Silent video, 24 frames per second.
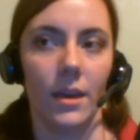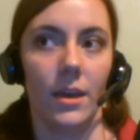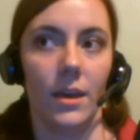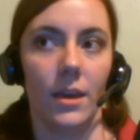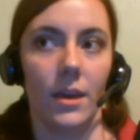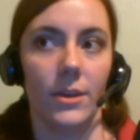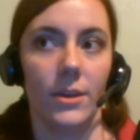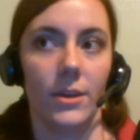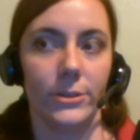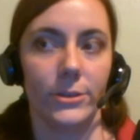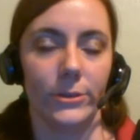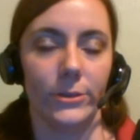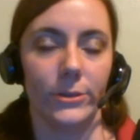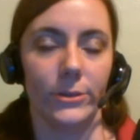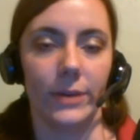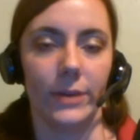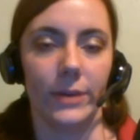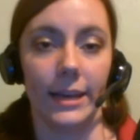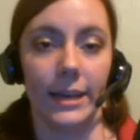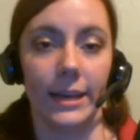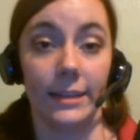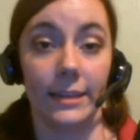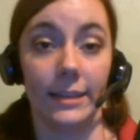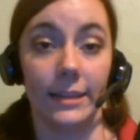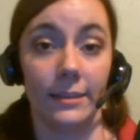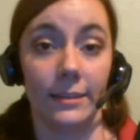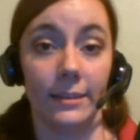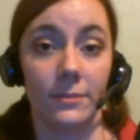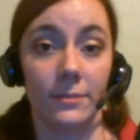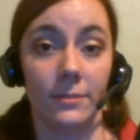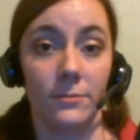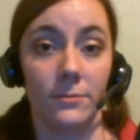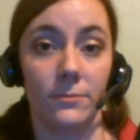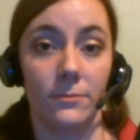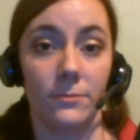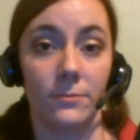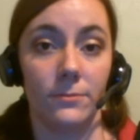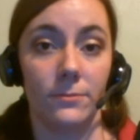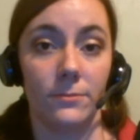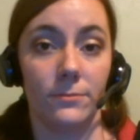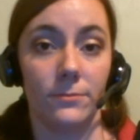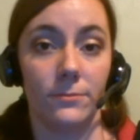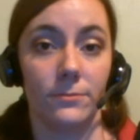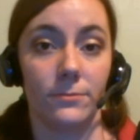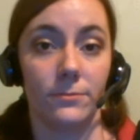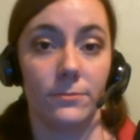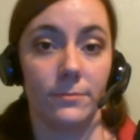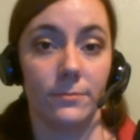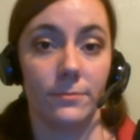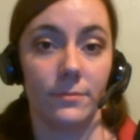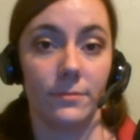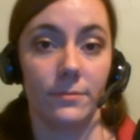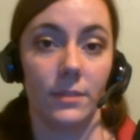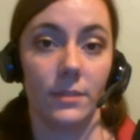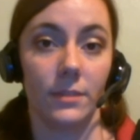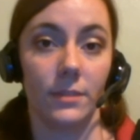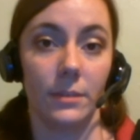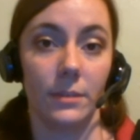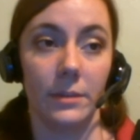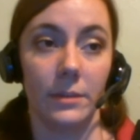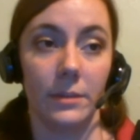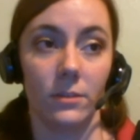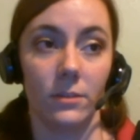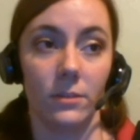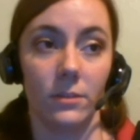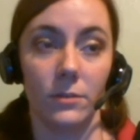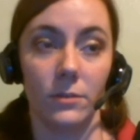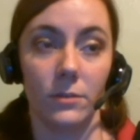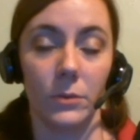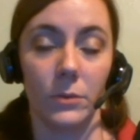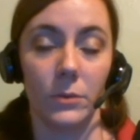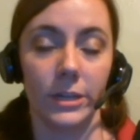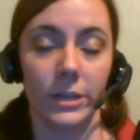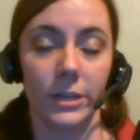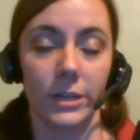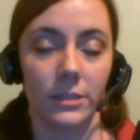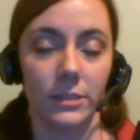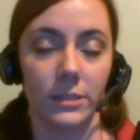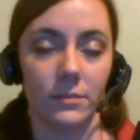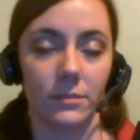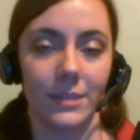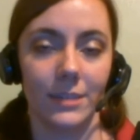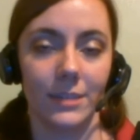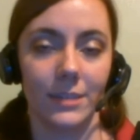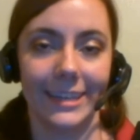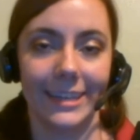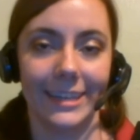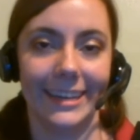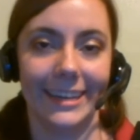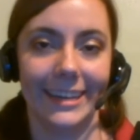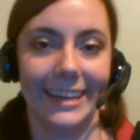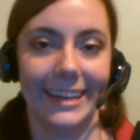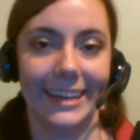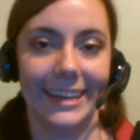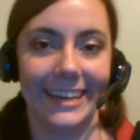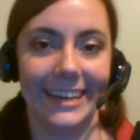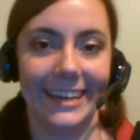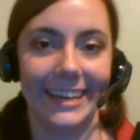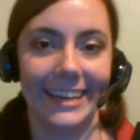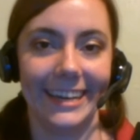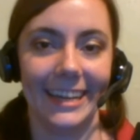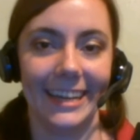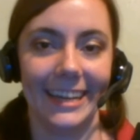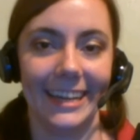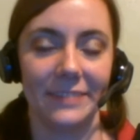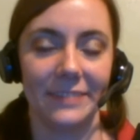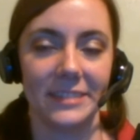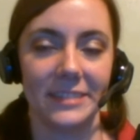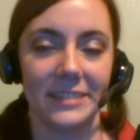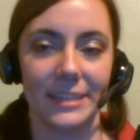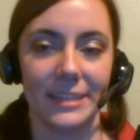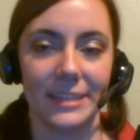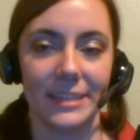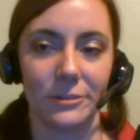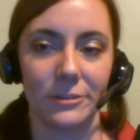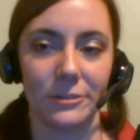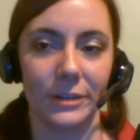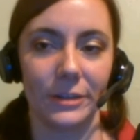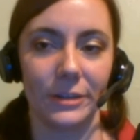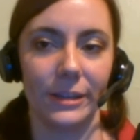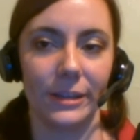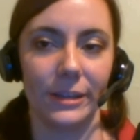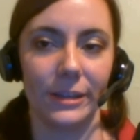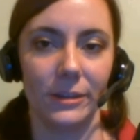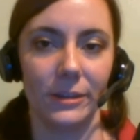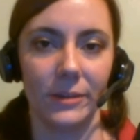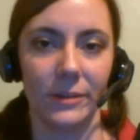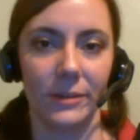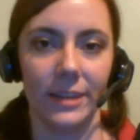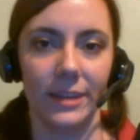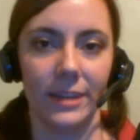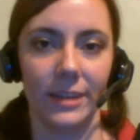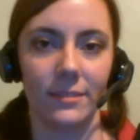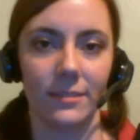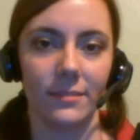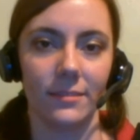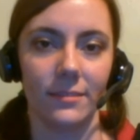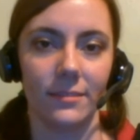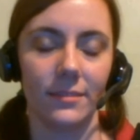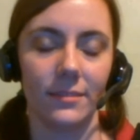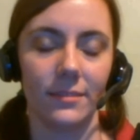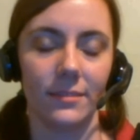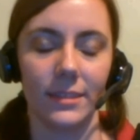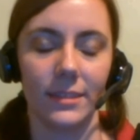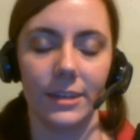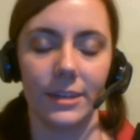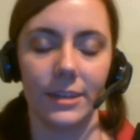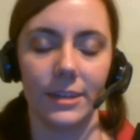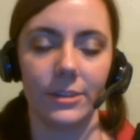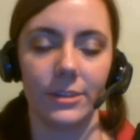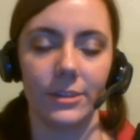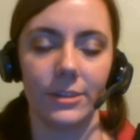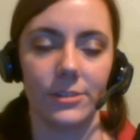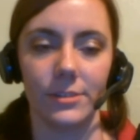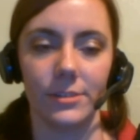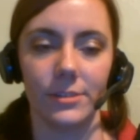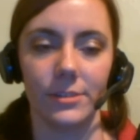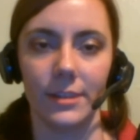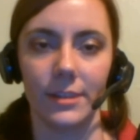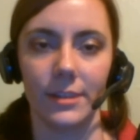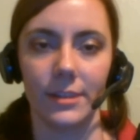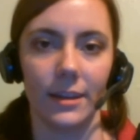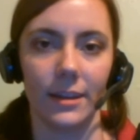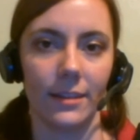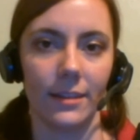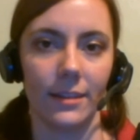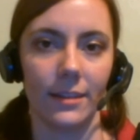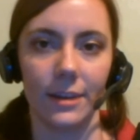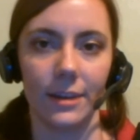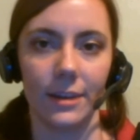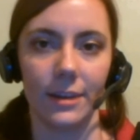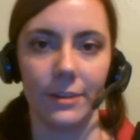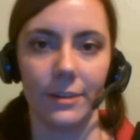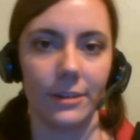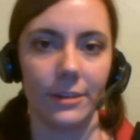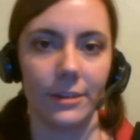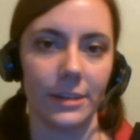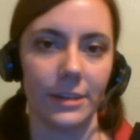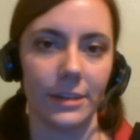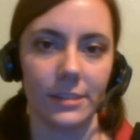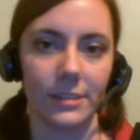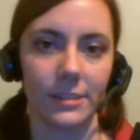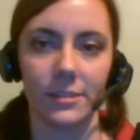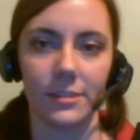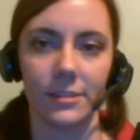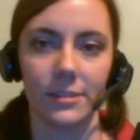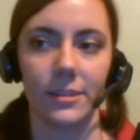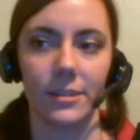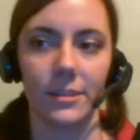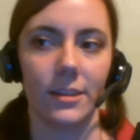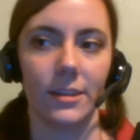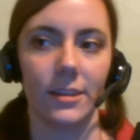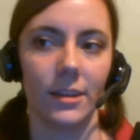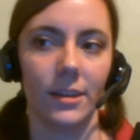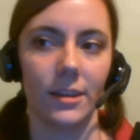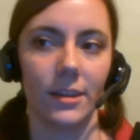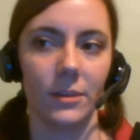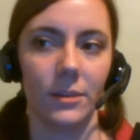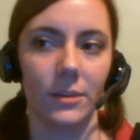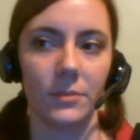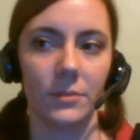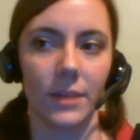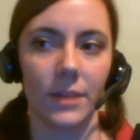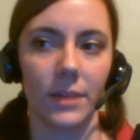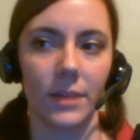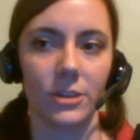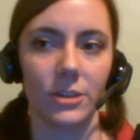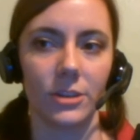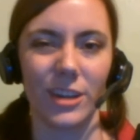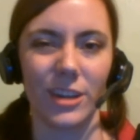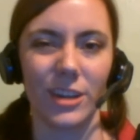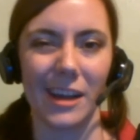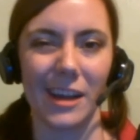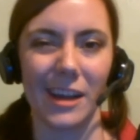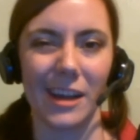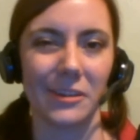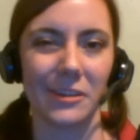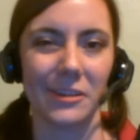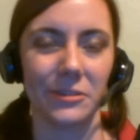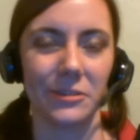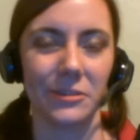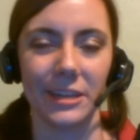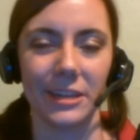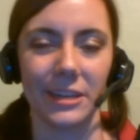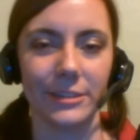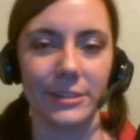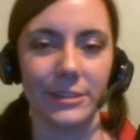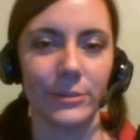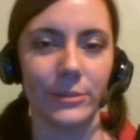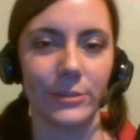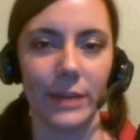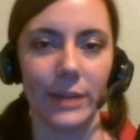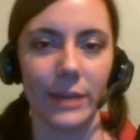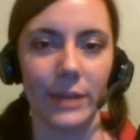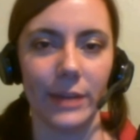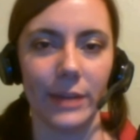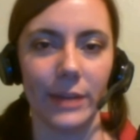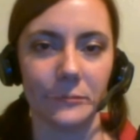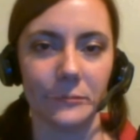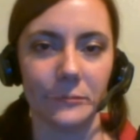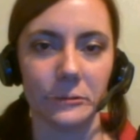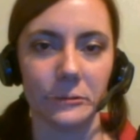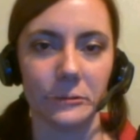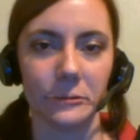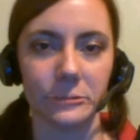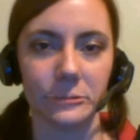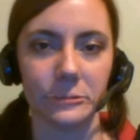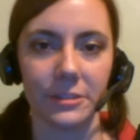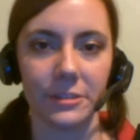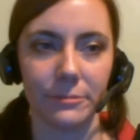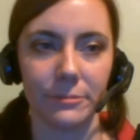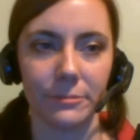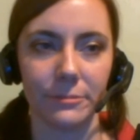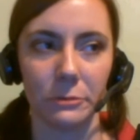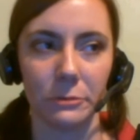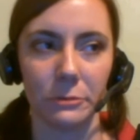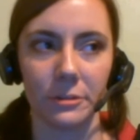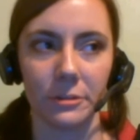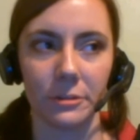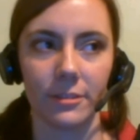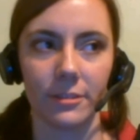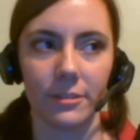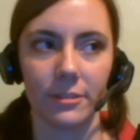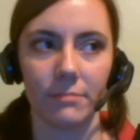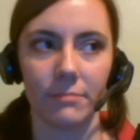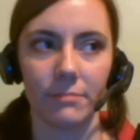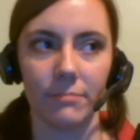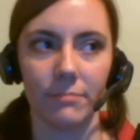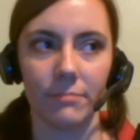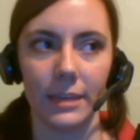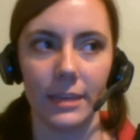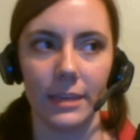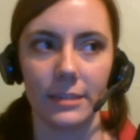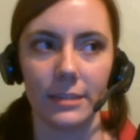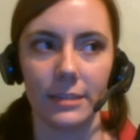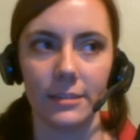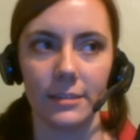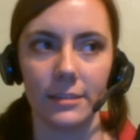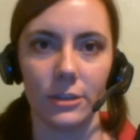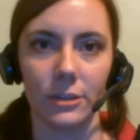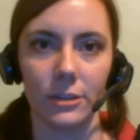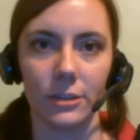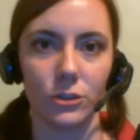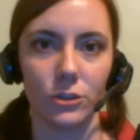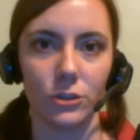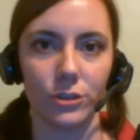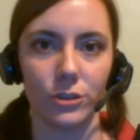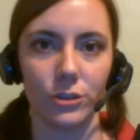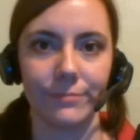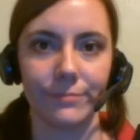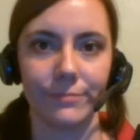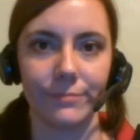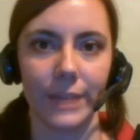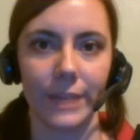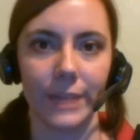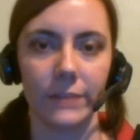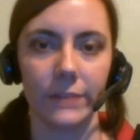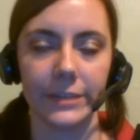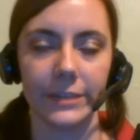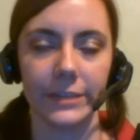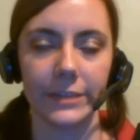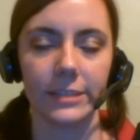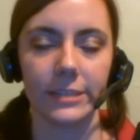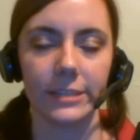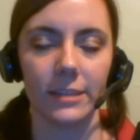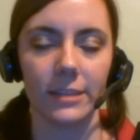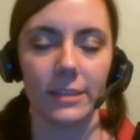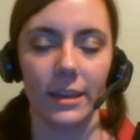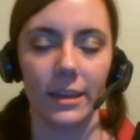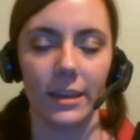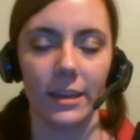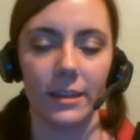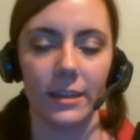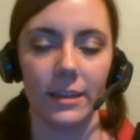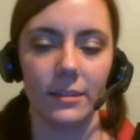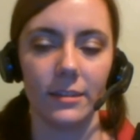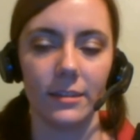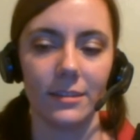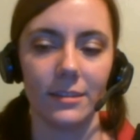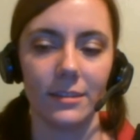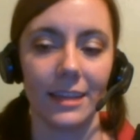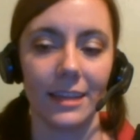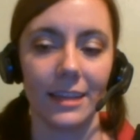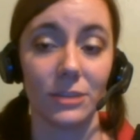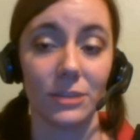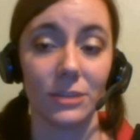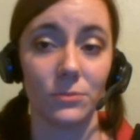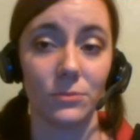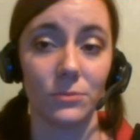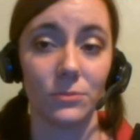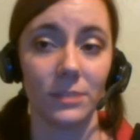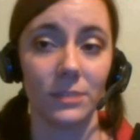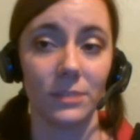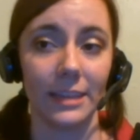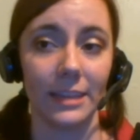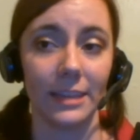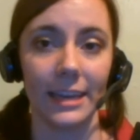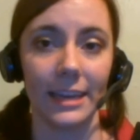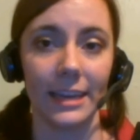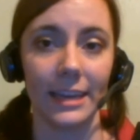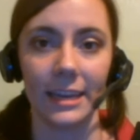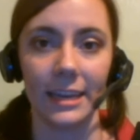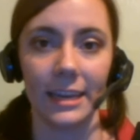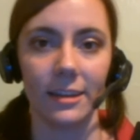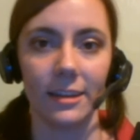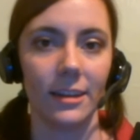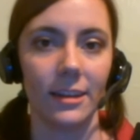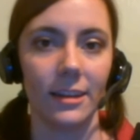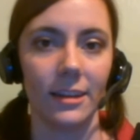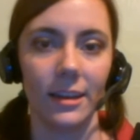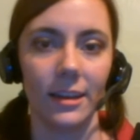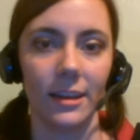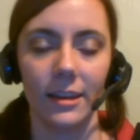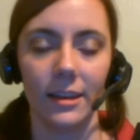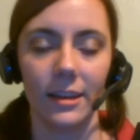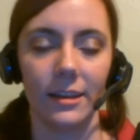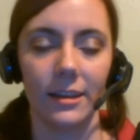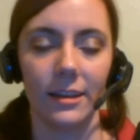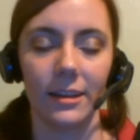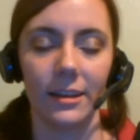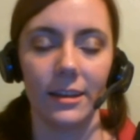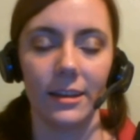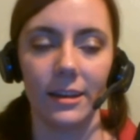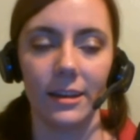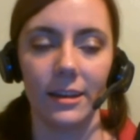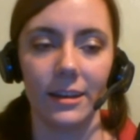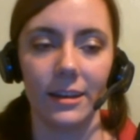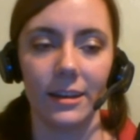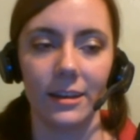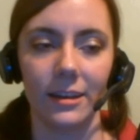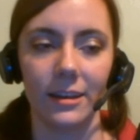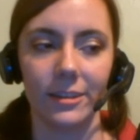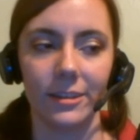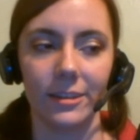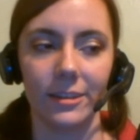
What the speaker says: So I live in the middle of nowhere. I live in central Illinois. There's not a lot around us. We've got Chicago like 2.5 hours northeast-ish of us, and that's really it. Uh,